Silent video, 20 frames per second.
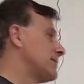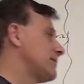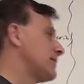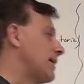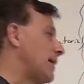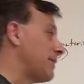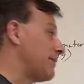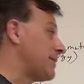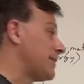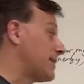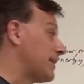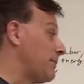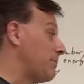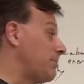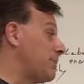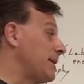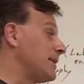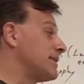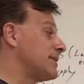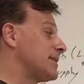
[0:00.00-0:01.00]
Obviously
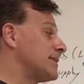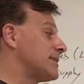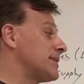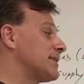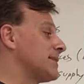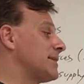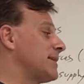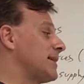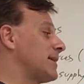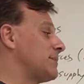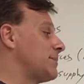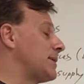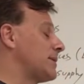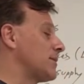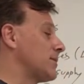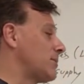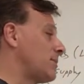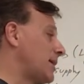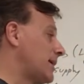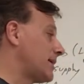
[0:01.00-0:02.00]
businesses care
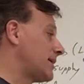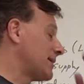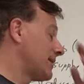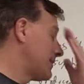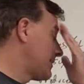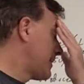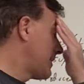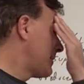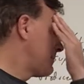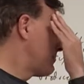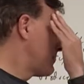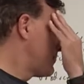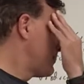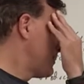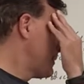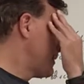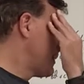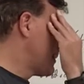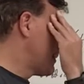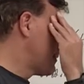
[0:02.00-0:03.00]
about quantity a lot, but we
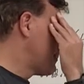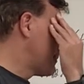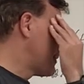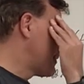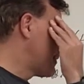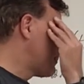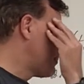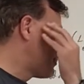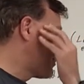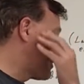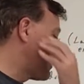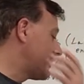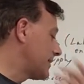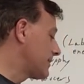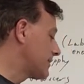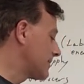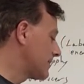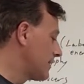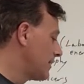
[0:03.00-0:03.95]
care about the price,